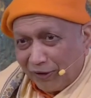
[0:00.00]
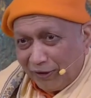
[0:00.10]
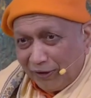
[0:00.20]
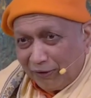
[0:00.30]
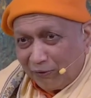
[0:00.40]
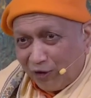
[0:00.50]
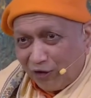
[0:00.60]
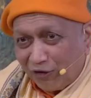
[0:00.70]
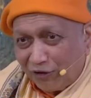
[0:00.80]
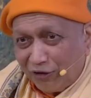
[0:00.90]
Uh,
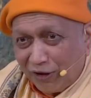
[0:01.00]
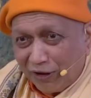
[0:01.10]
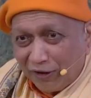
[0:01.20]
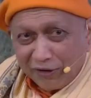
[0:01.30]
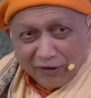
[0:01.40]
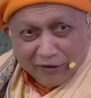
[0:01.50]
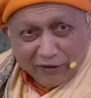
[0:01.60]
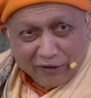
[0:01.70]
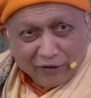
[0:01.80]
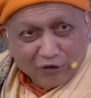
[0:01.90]
he wants the